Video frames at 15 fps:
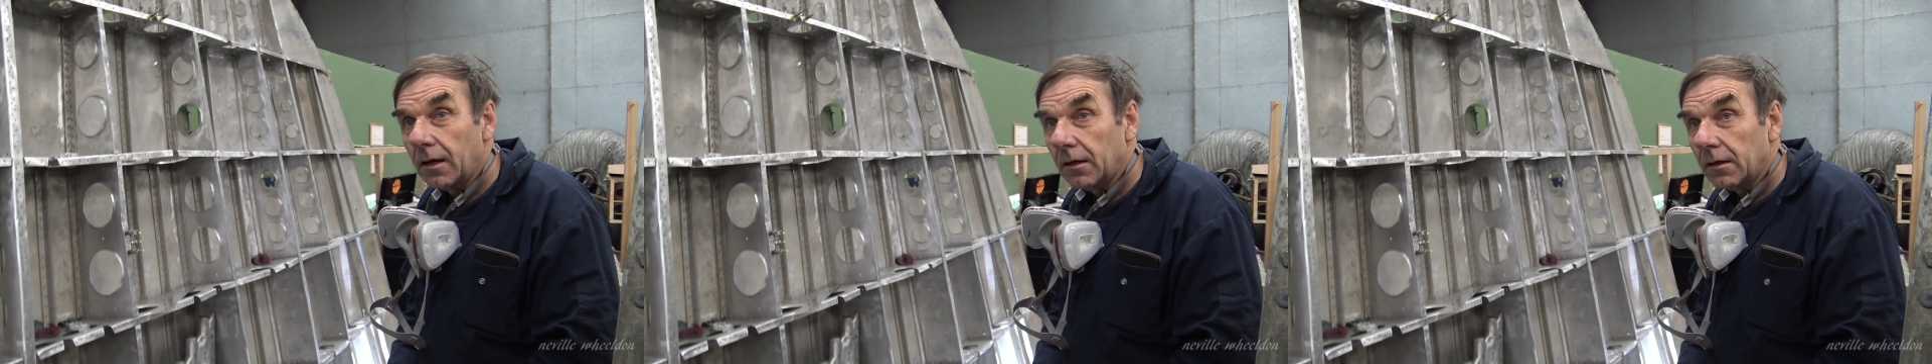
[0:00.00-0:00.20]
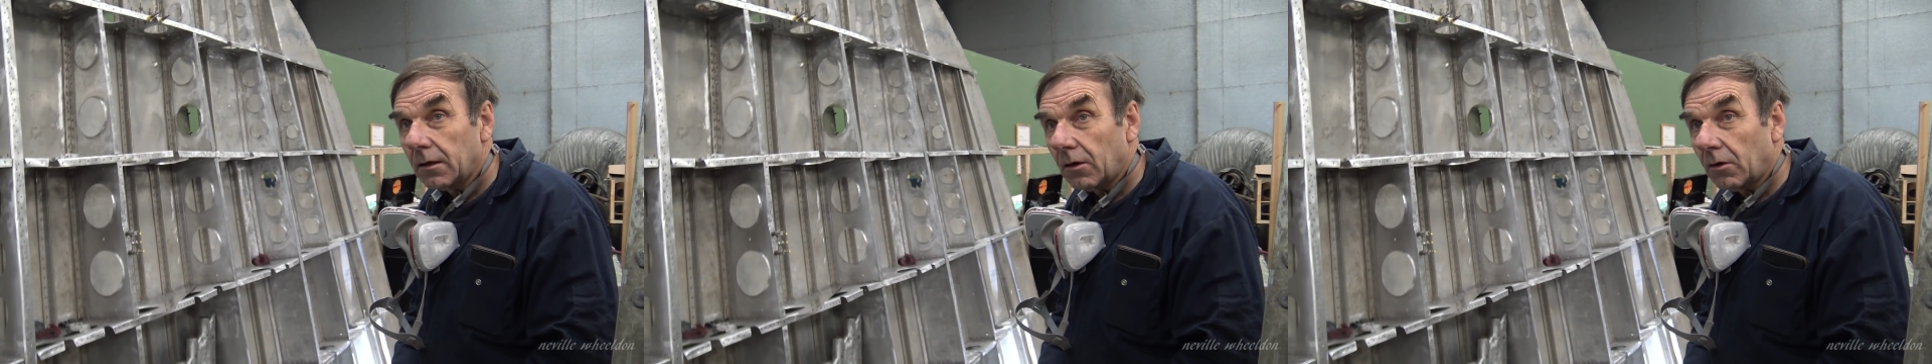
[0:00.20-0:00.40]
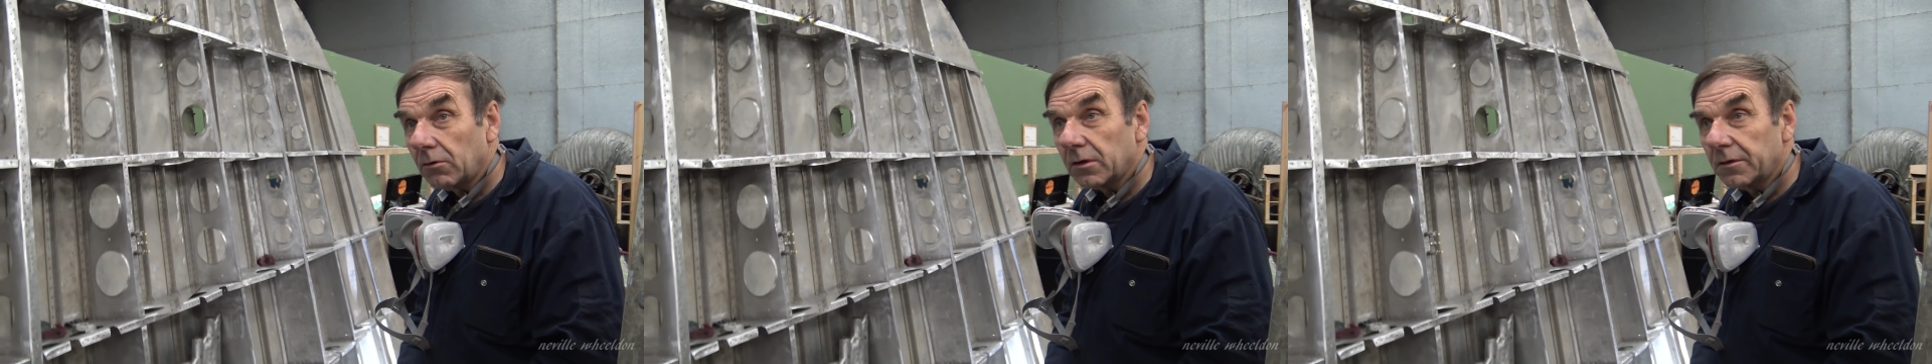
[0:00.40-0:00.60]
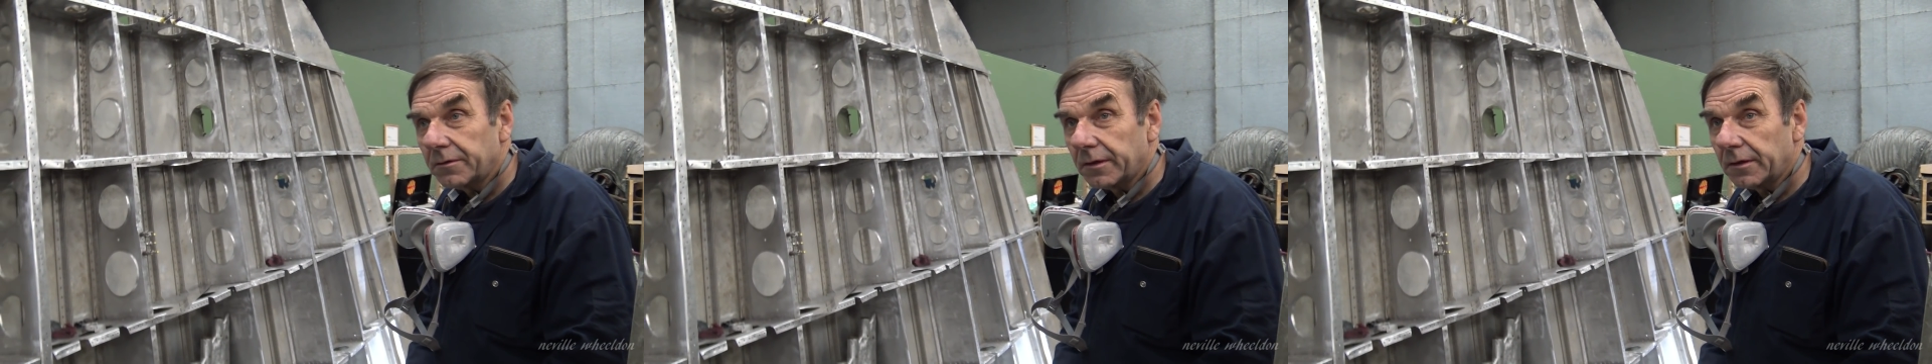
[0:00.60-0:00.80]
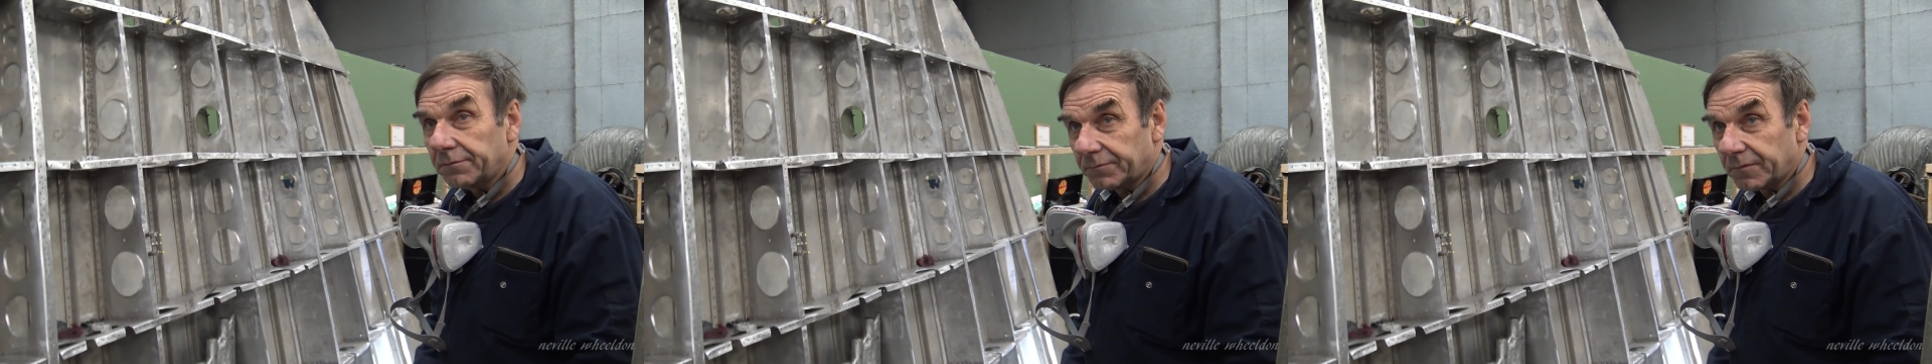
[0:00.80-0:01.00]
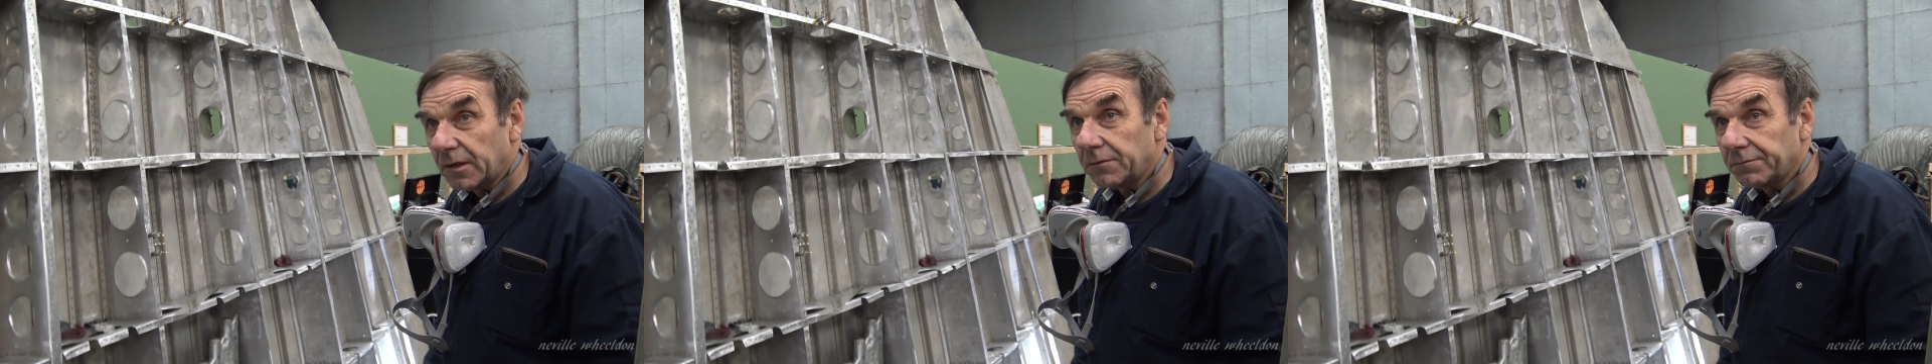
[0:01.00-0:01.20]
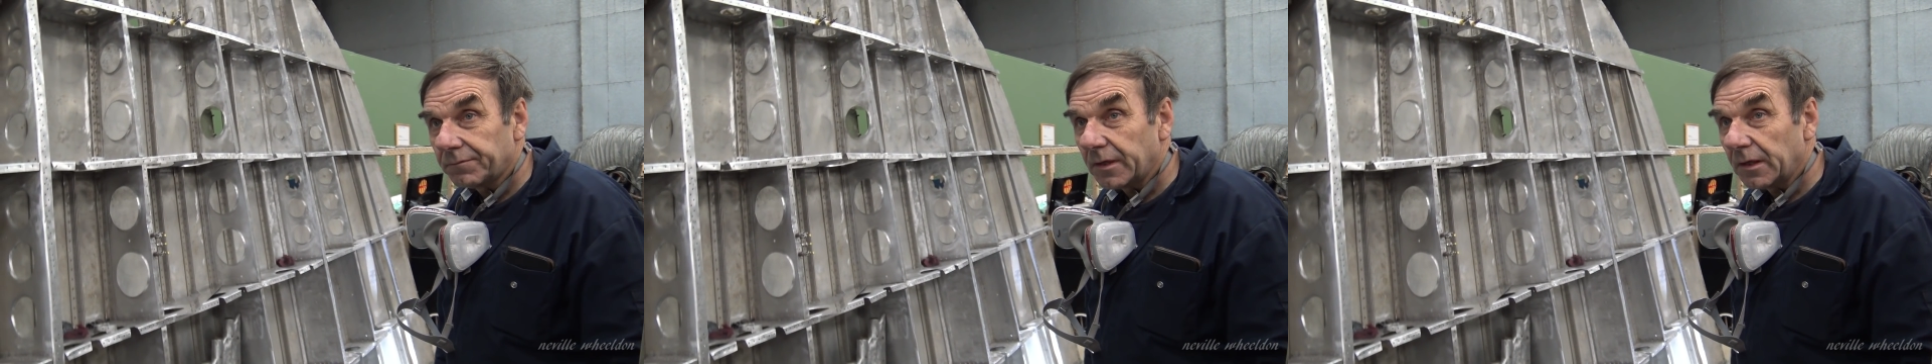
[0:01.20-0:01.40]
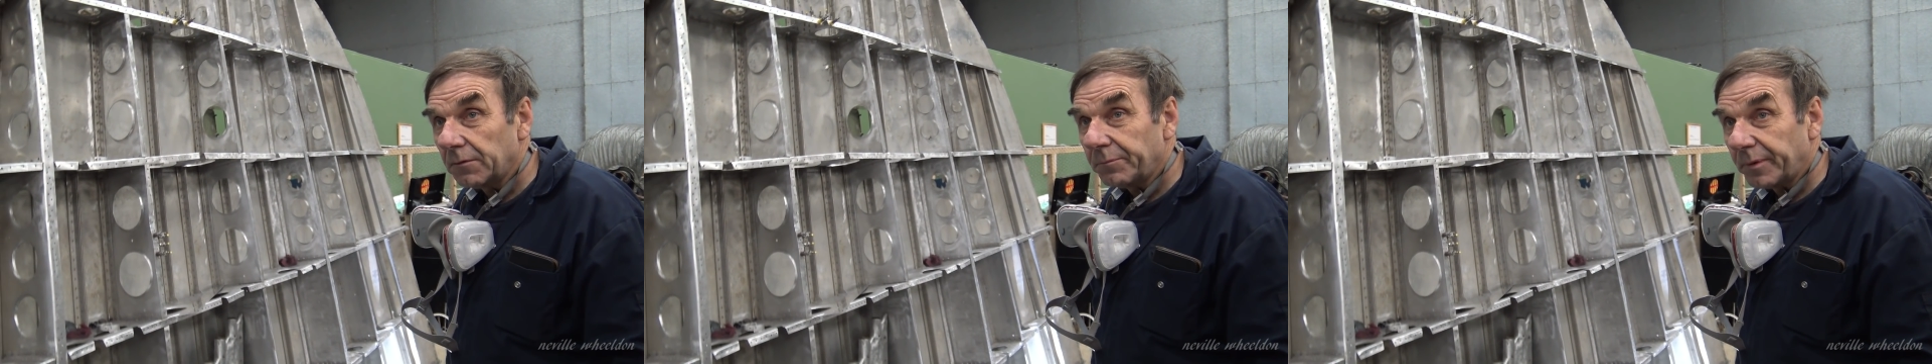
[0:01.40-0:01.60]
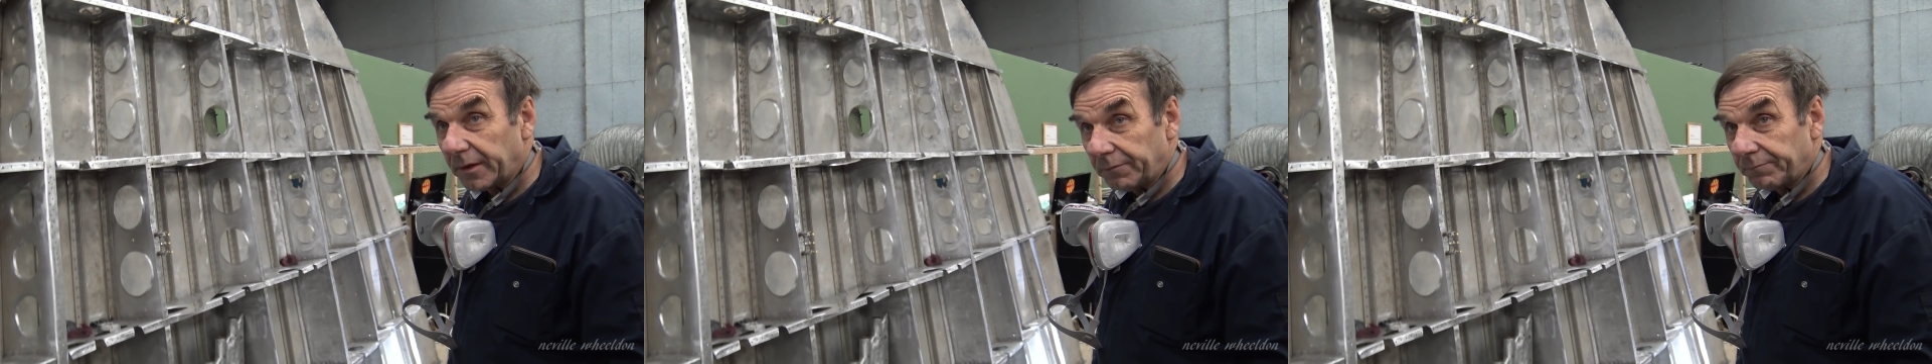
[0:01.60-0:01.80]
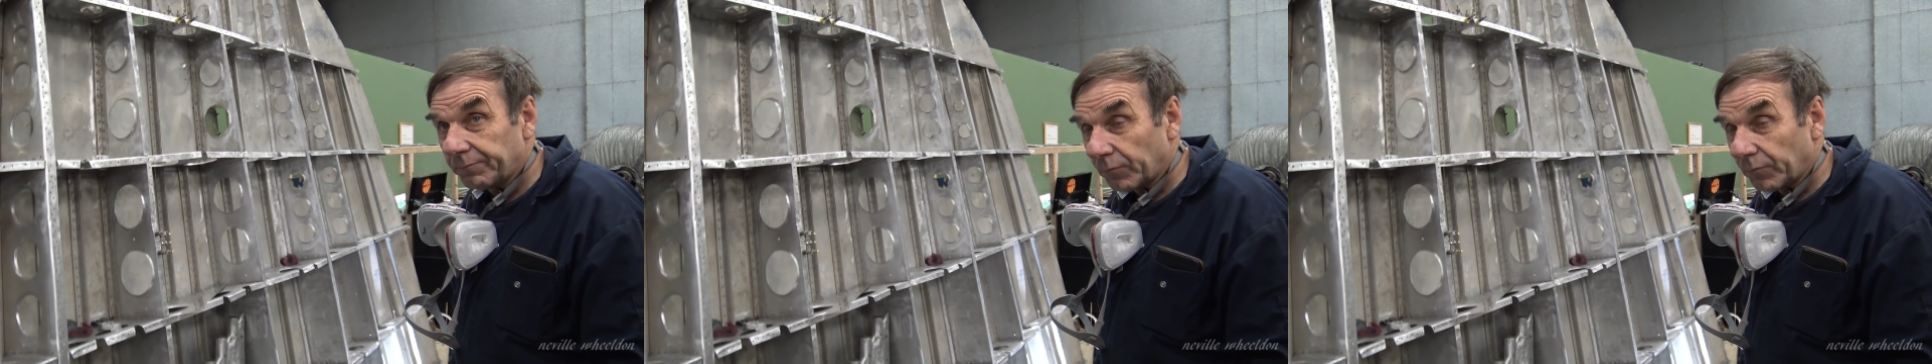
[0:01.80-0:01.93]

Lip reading: Oh, there'll be